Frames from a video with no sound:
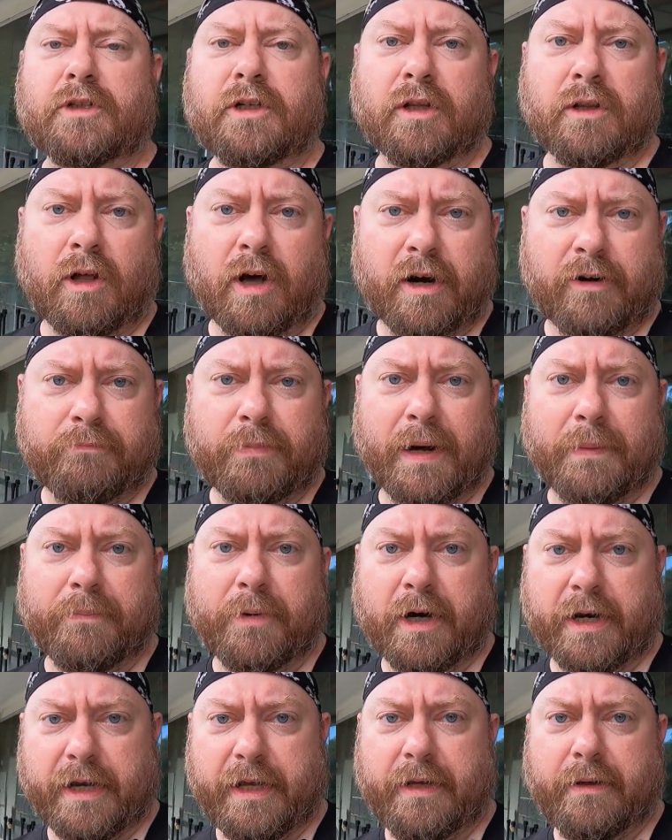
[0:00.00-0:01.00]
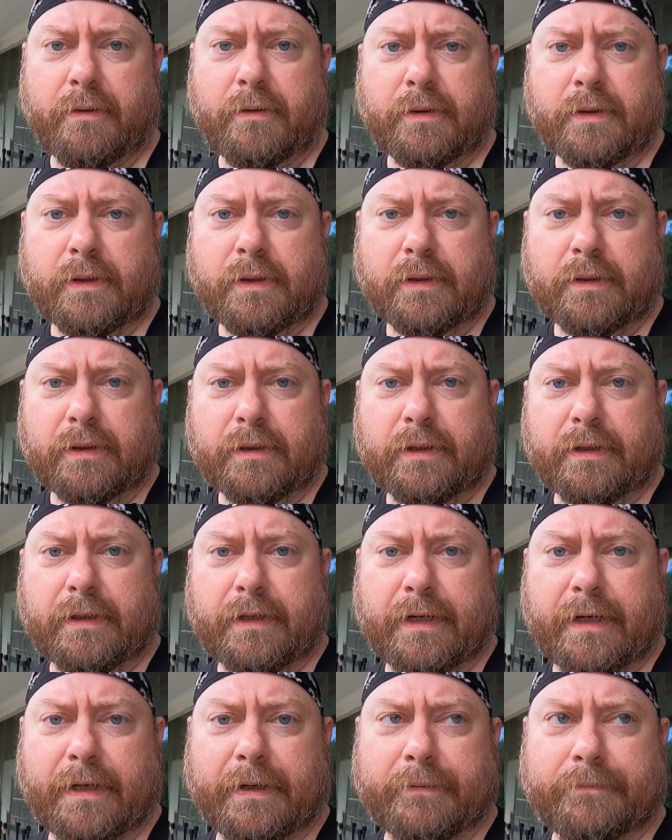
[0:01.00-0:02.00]
a lot of my money
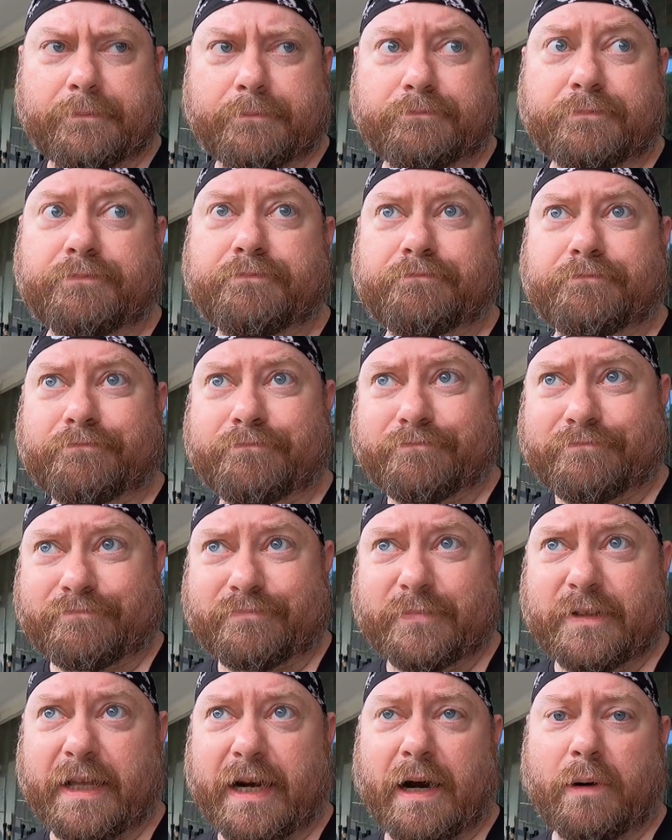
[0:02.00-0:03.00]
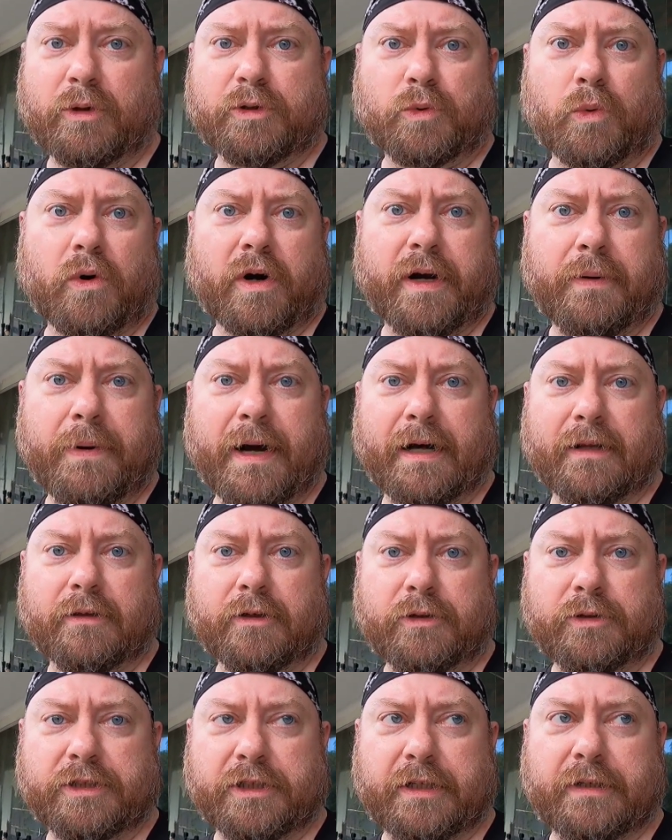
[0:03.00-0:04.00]
that I was worried about
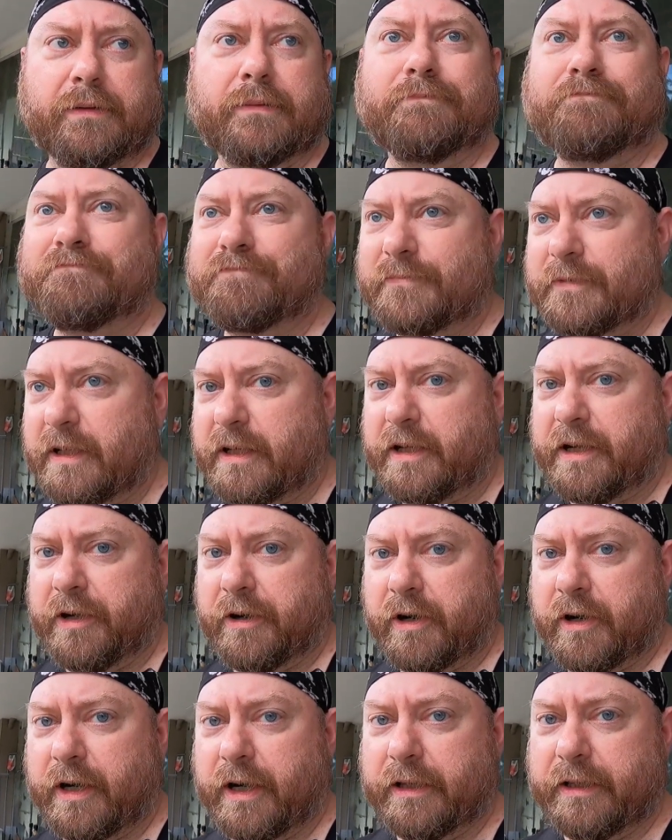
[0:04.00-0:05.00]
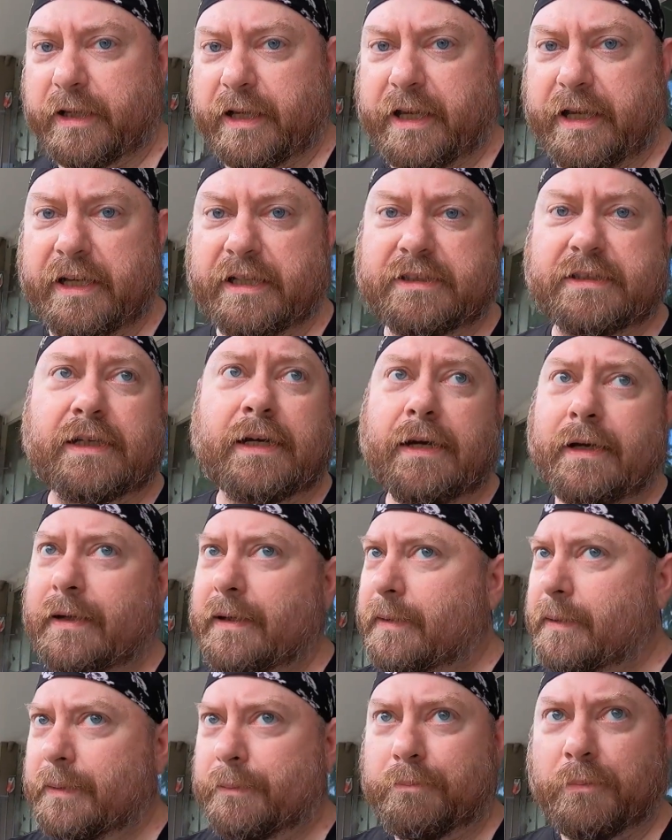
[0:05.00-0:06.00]
losing. Here in the East,
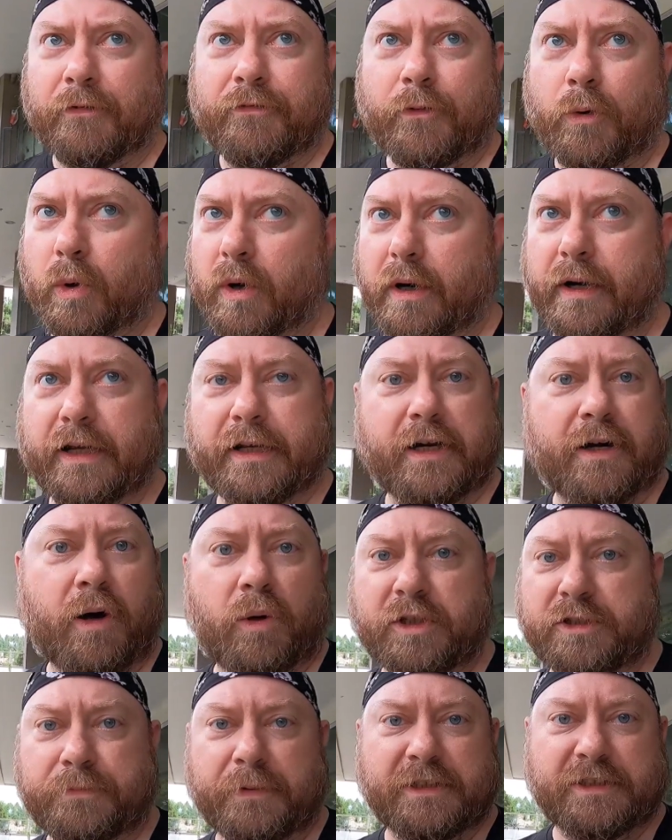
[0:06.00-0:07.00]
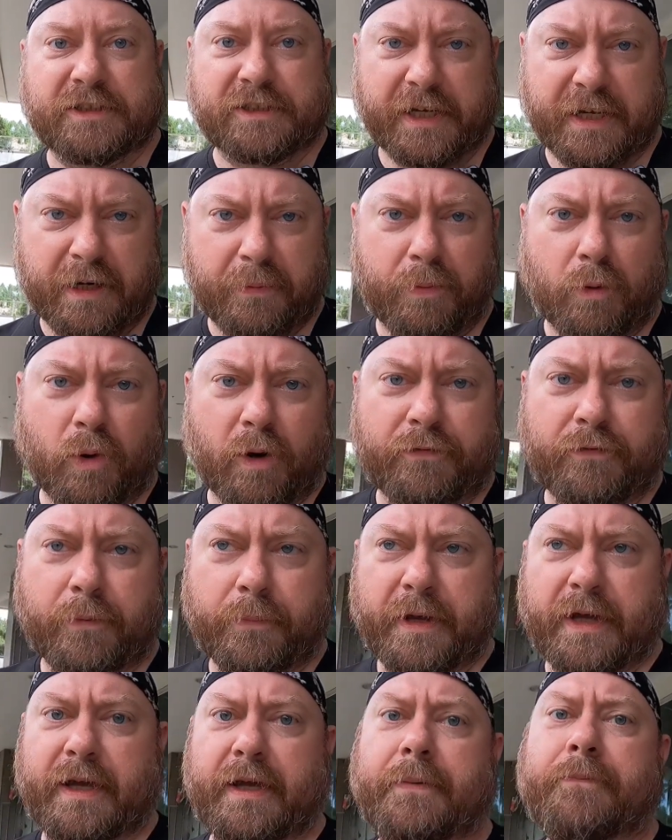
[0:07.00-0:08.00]
before, it had always been Singapore for
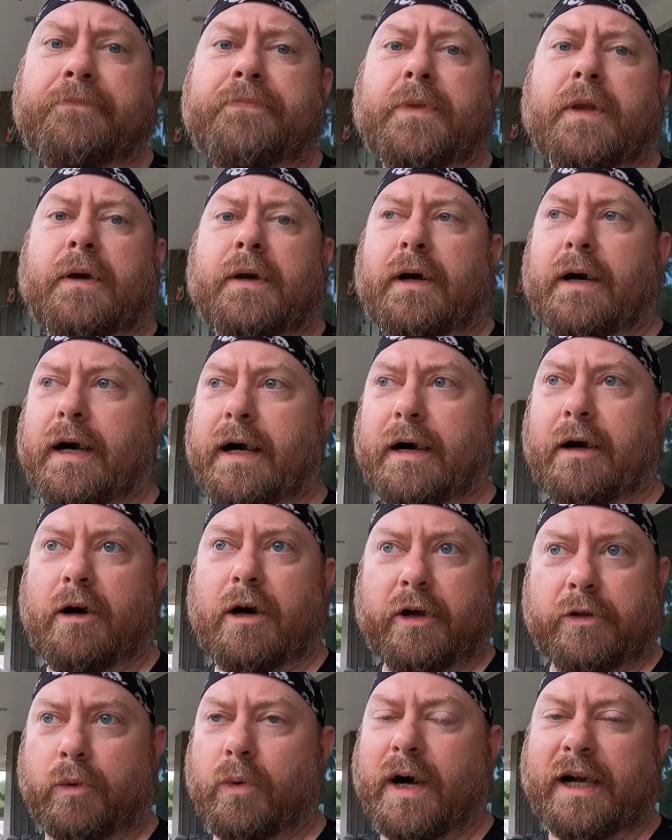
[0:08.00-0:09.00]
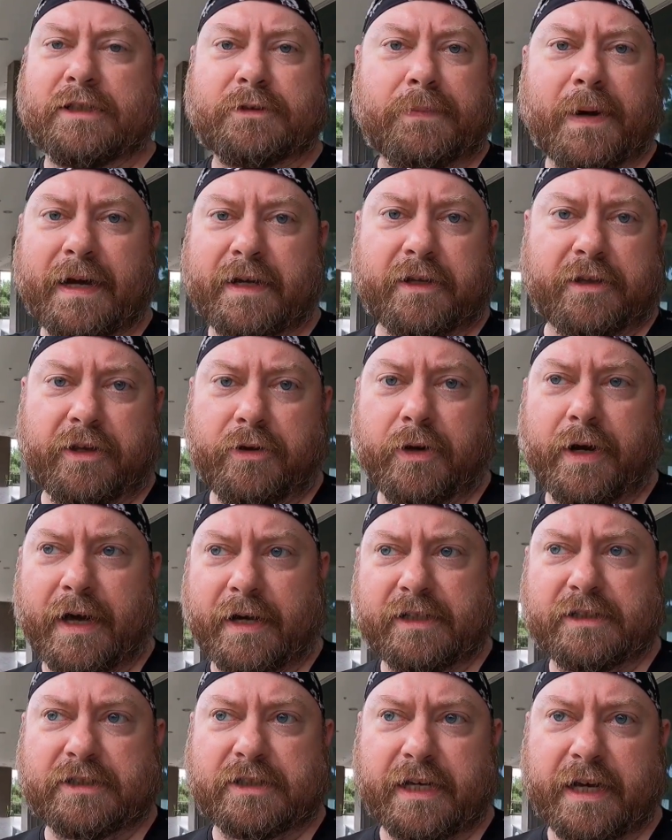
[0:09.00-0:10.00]
me, otherwise back in the
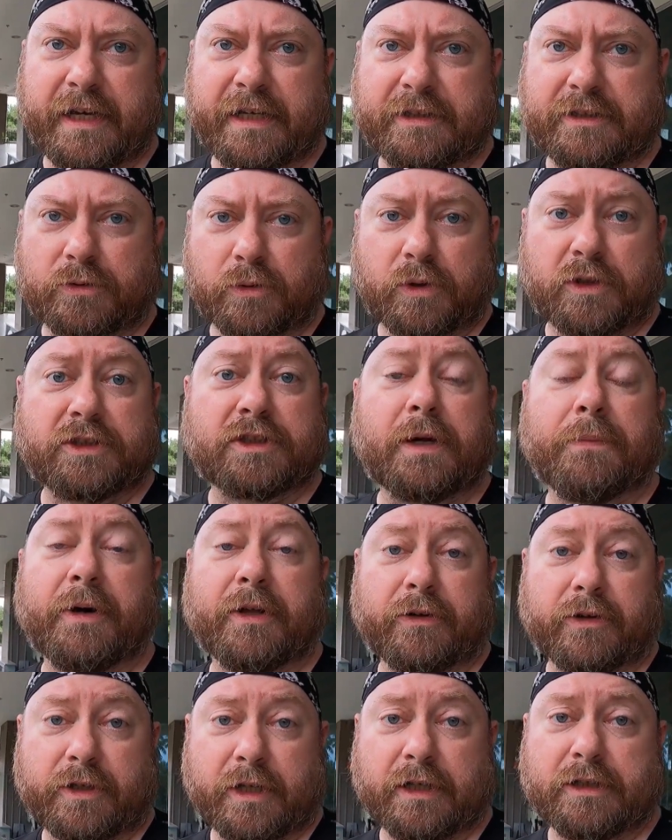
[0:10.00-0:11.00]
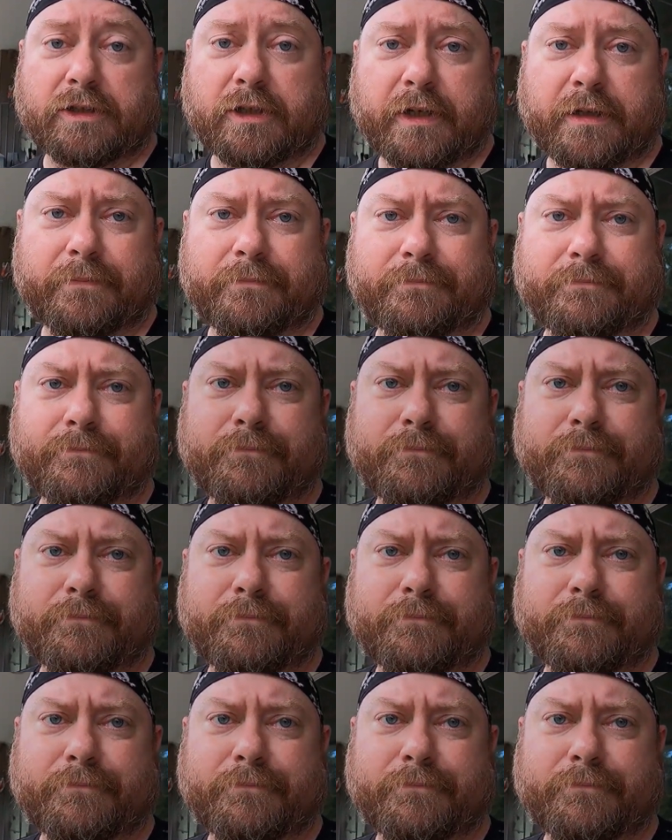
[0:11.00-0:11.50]
United States or some other country.